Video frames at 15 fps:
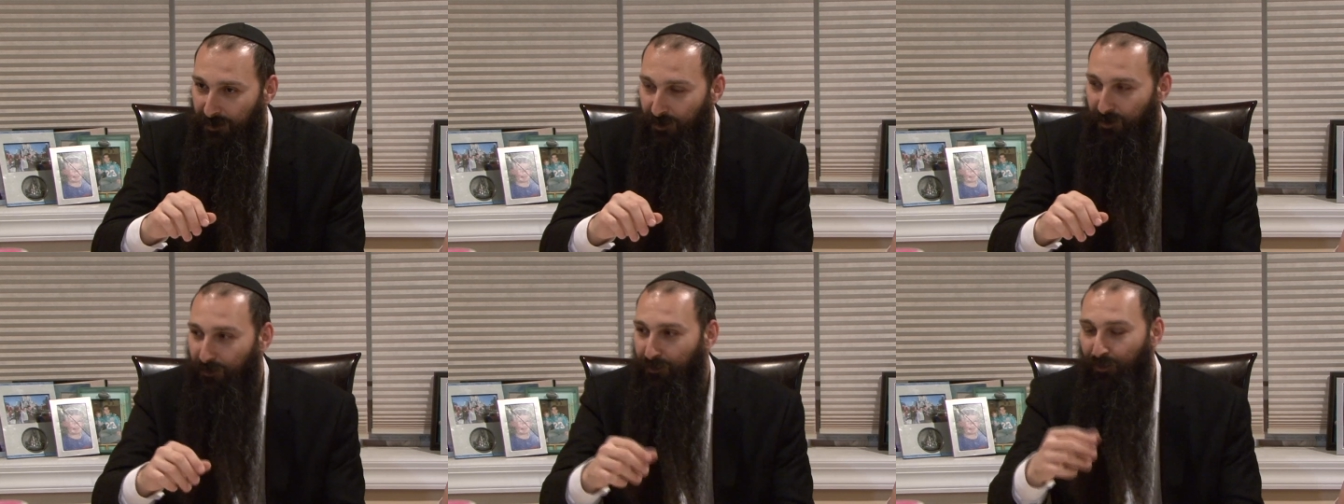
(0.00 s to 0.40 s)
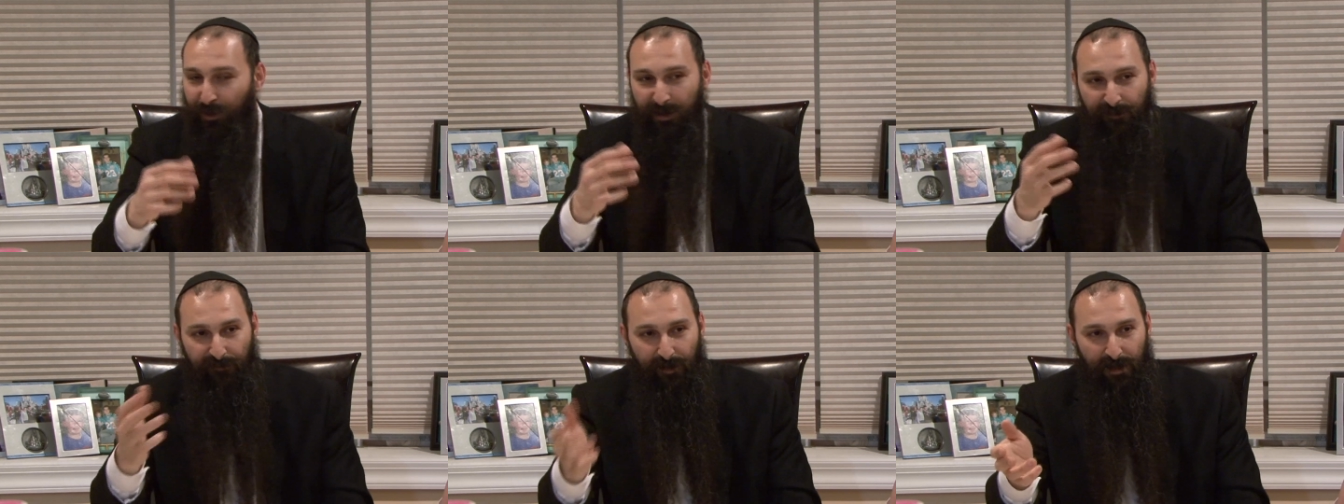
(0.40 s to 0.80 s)
So you're
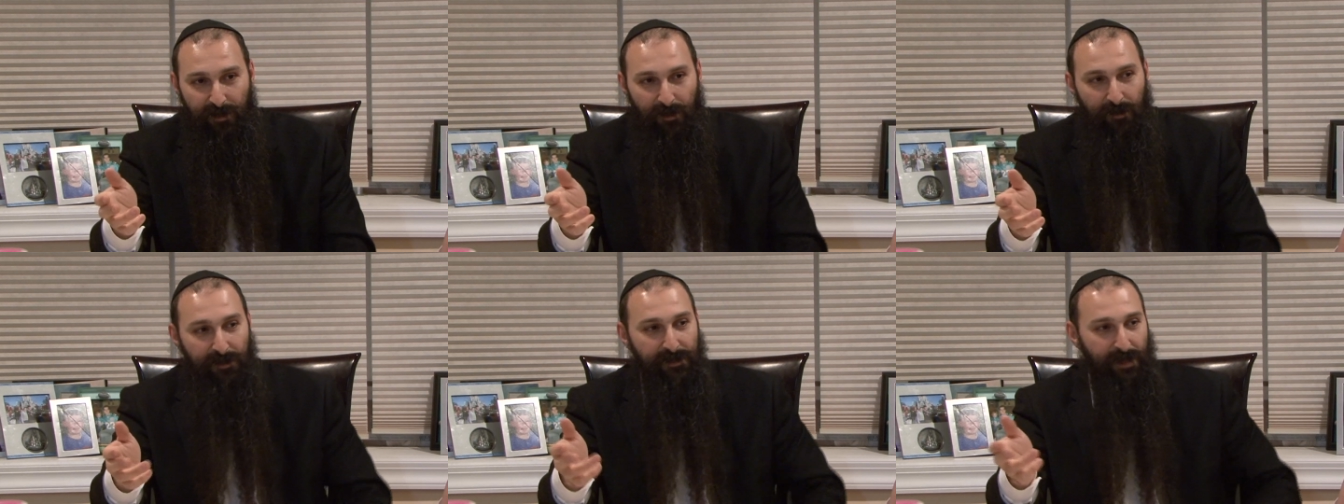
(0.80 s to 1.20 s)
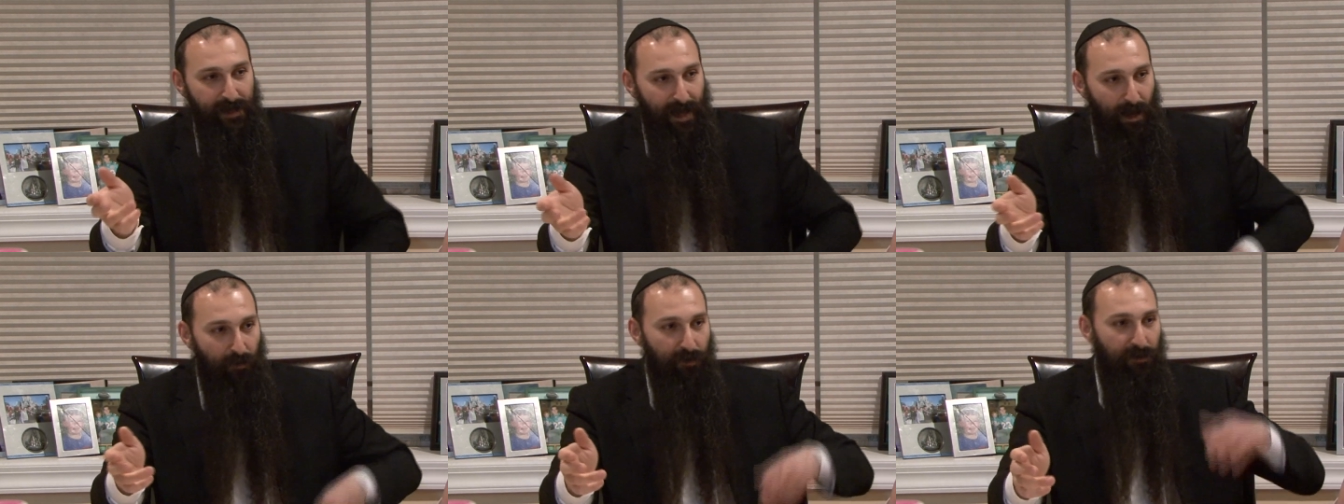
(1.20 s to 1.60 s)
putting tefillin on, it's an
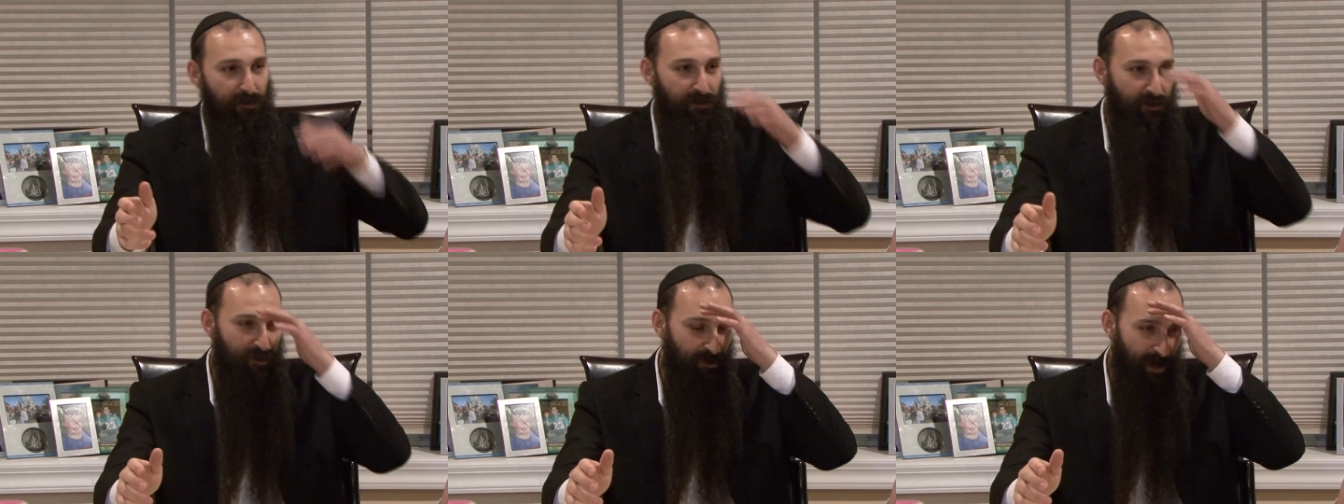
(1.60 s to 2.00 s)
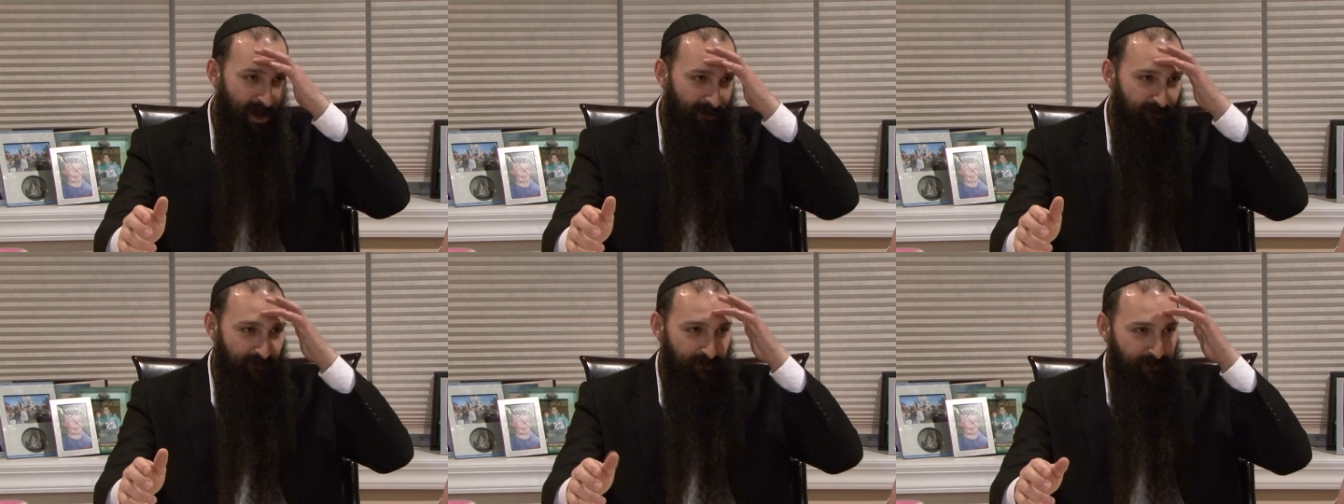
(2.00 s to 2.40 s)
hour, you
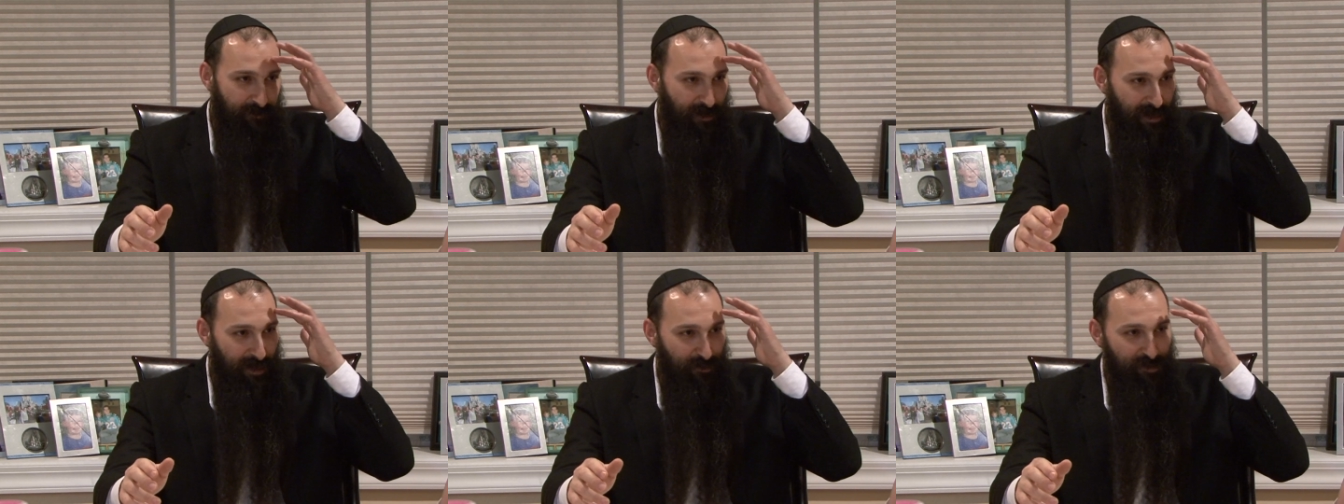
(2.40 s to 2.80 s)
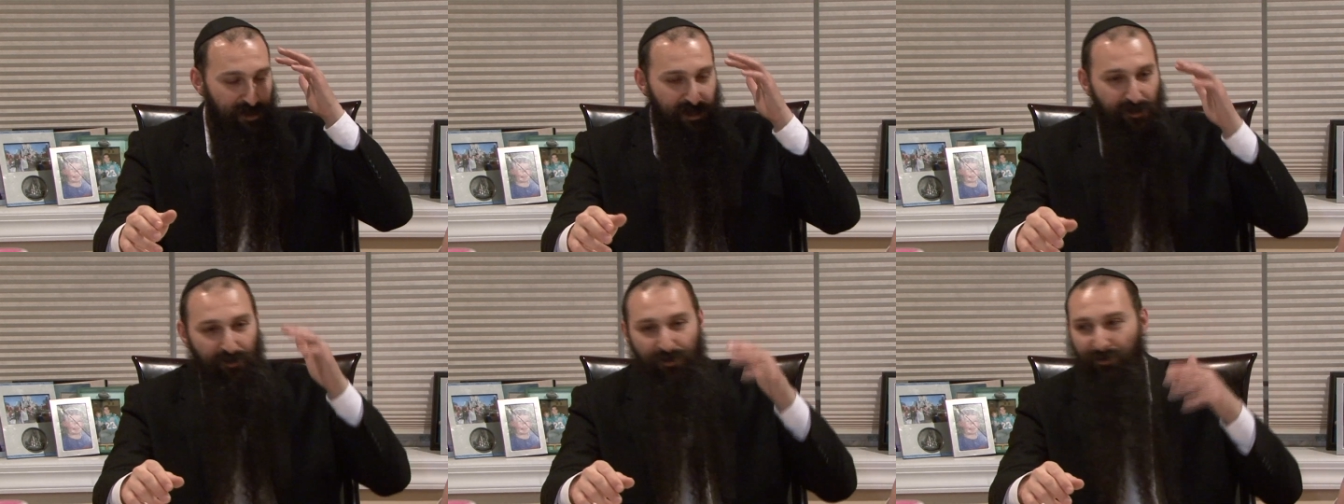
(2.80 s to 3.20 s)
have the letters
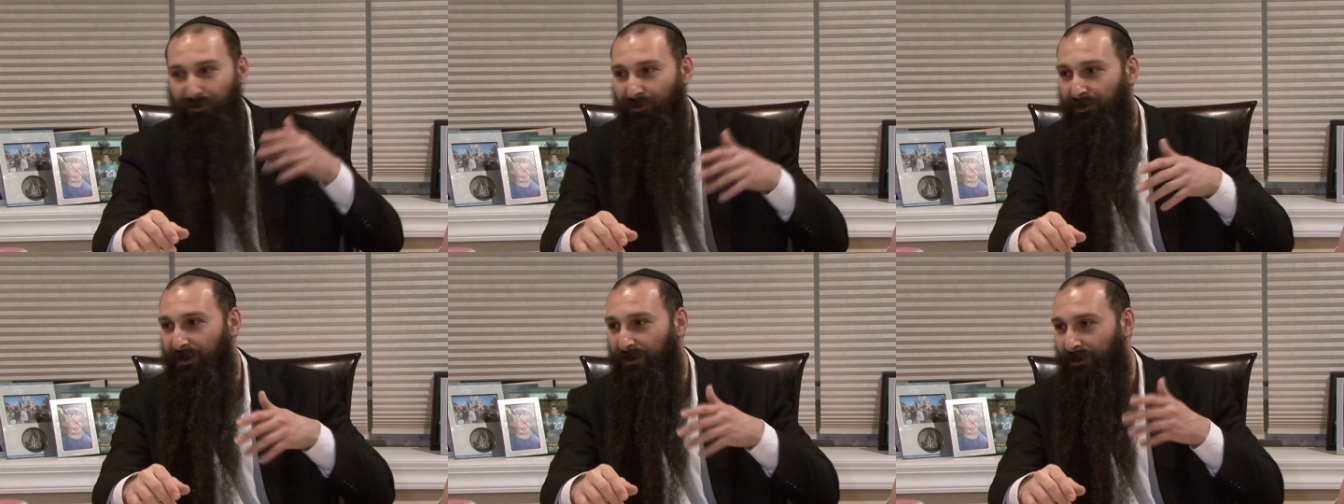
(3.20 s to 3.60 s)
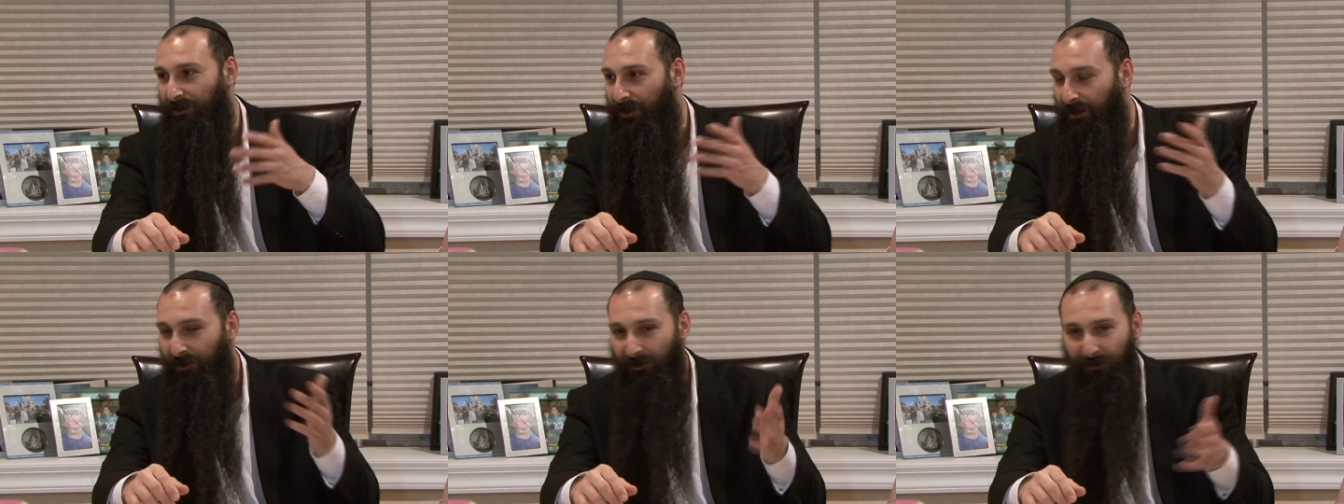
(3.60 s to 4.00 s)
here. You're doing,
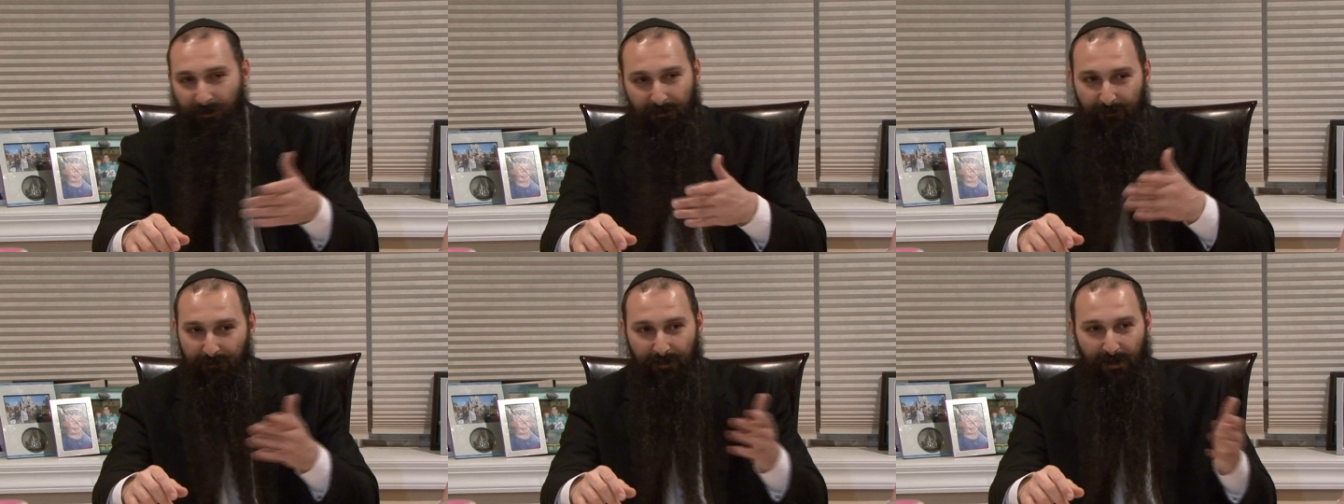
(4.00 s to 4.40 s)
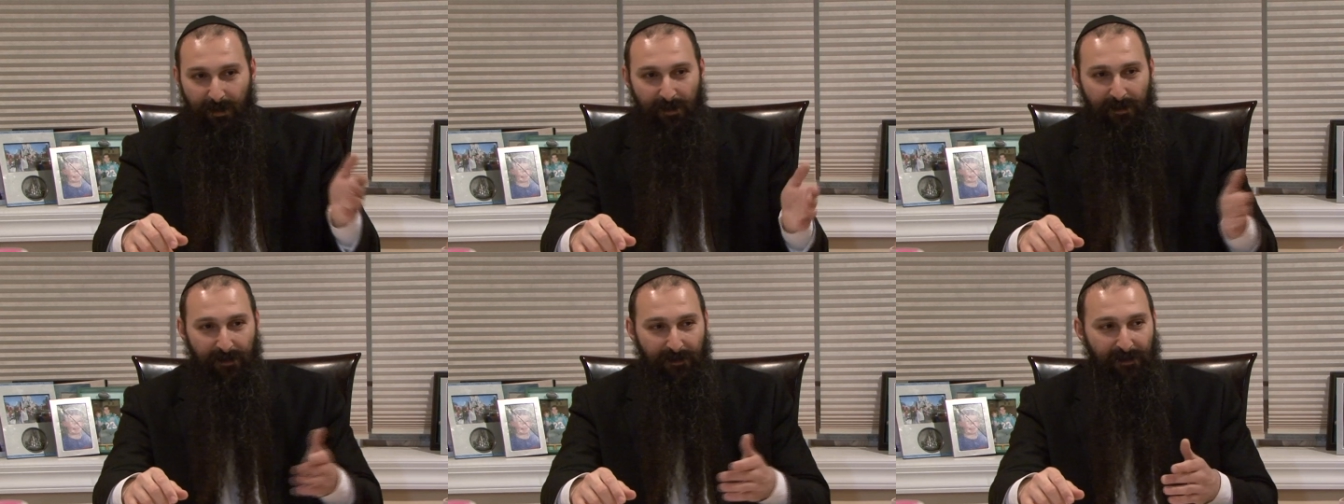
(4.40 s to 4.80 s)
I don't know,
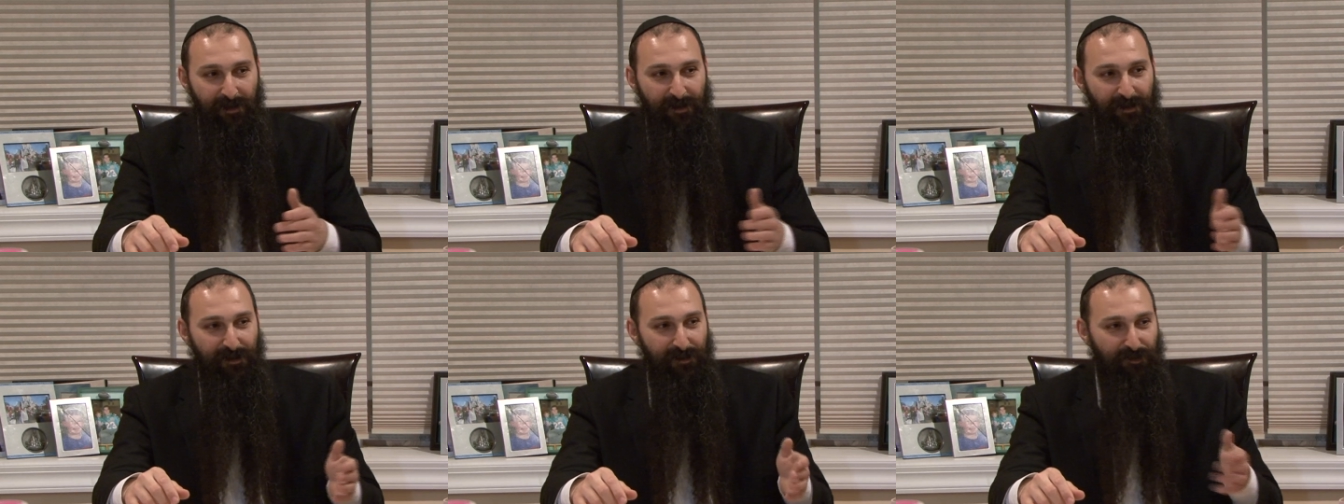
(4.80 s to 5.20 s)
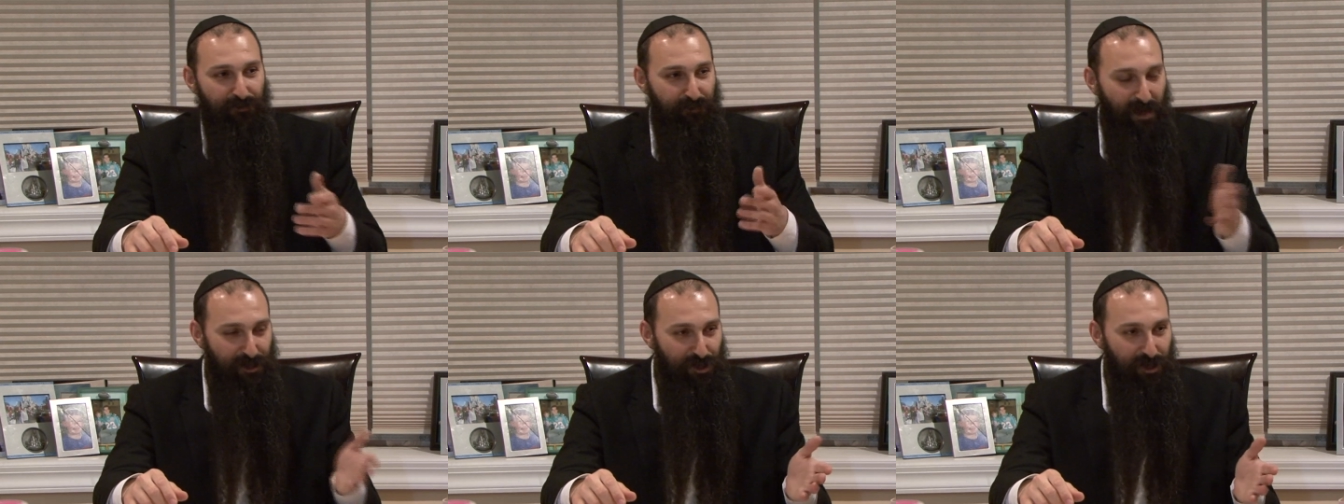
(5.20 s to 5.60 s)
uh, you're
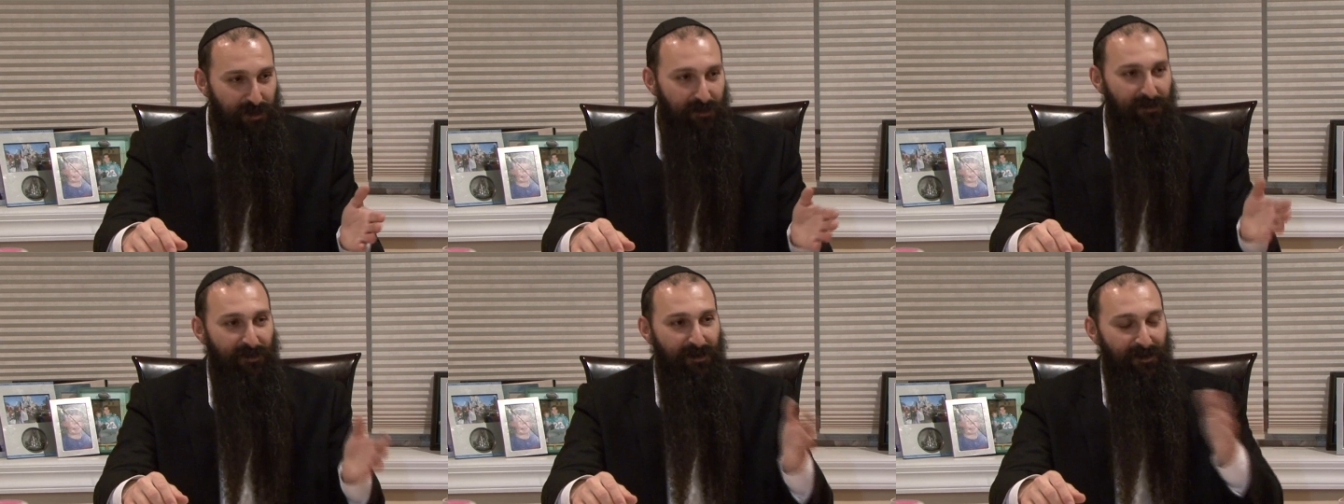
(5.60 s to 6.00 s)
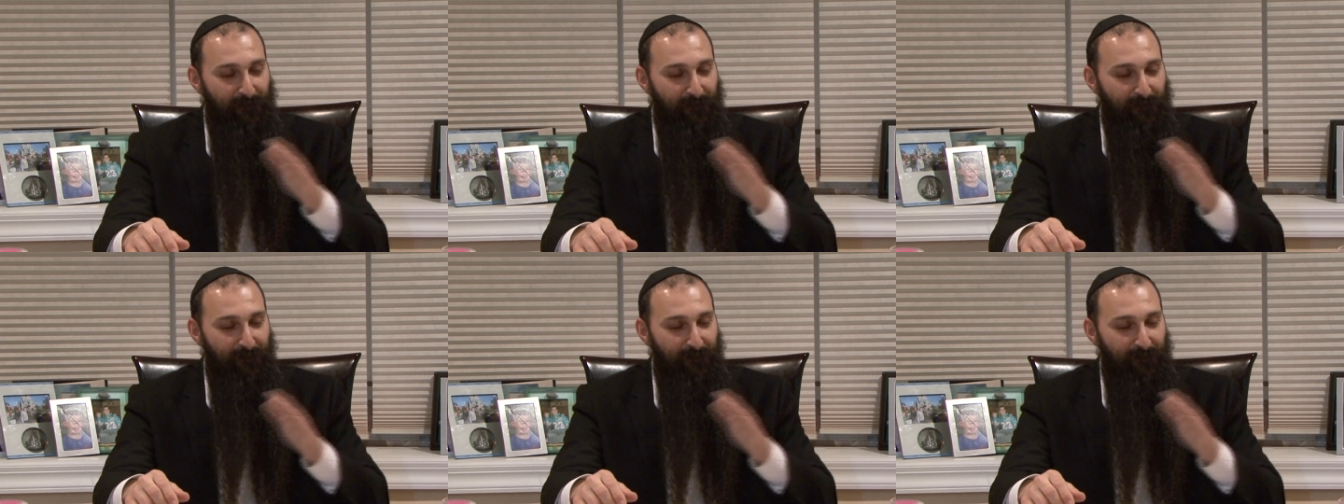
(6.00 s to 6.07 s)
benching,